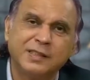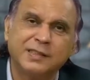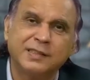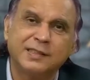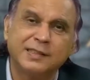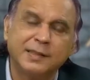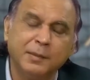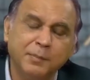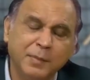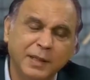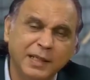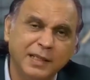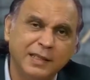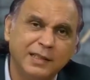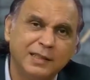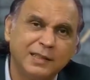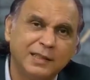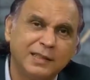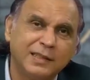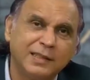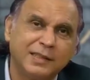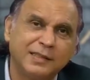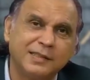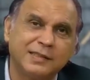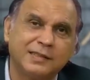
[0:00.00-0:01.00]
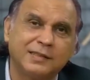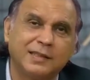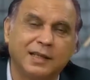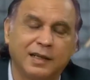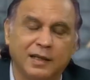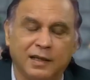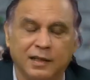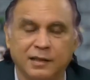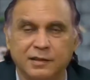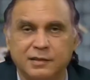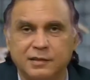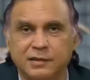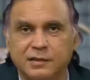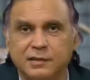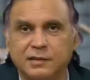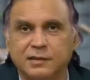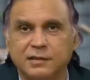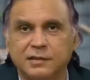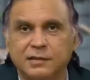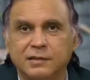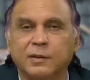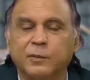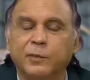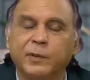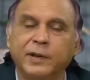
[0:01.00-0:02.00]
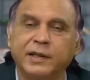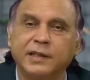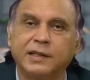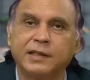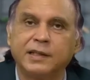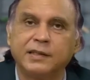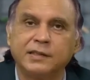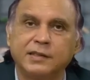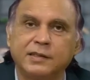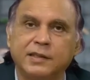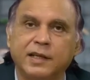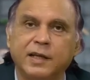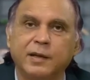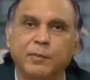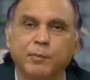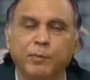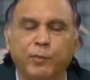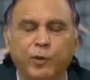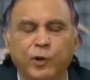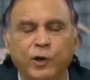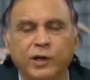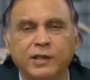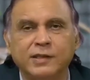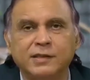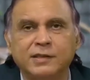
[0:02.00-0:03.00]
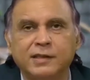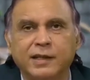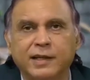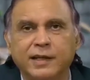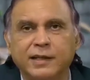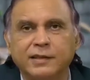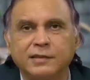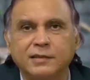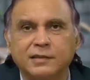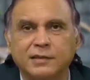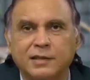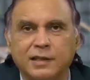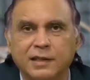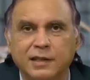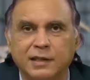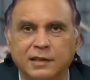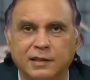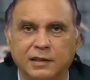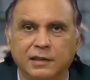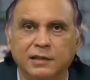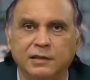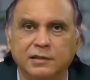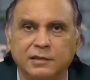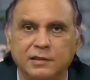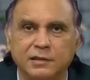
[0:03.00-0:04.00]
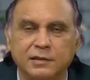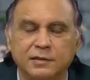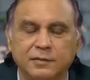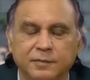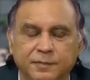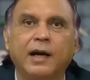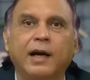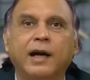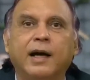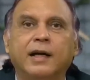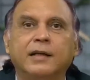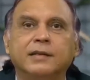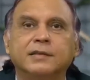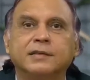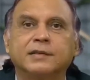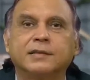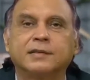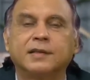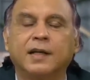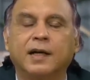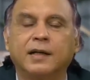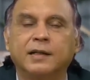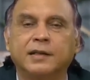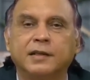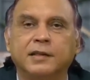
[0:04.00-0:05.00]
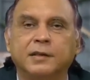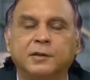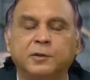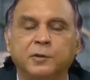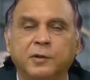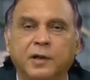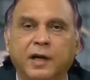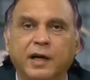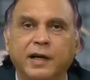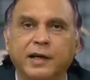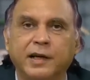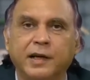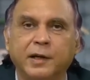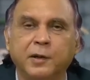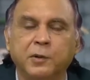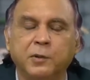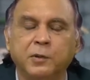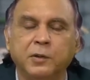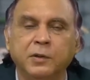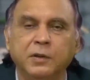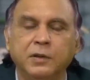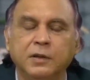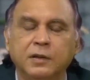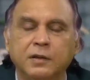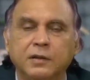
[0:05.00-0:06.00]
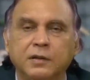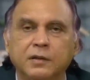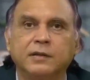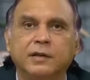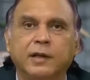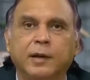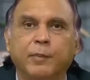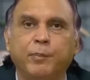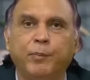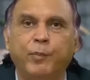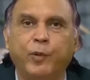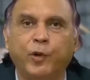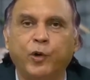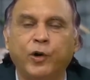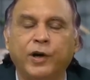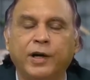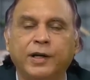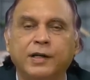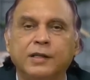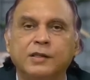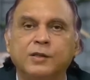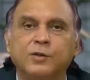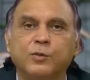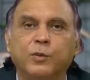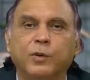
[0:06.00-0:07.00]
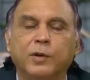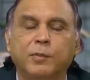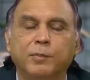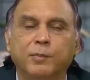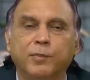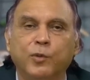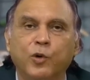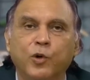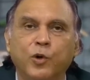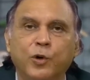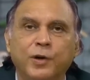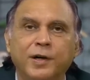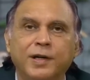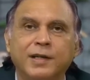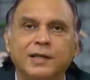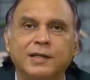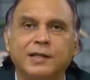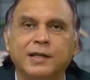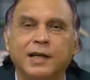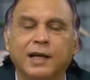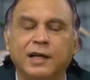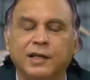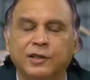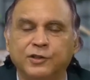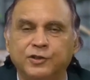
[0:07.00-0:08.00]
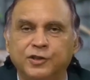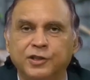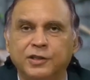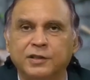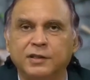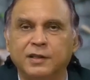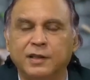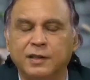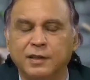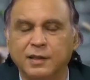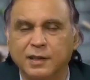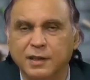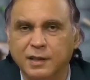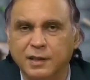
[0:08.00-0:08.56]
similar results when testing boys against girls and started to argue that boys were more intelligent than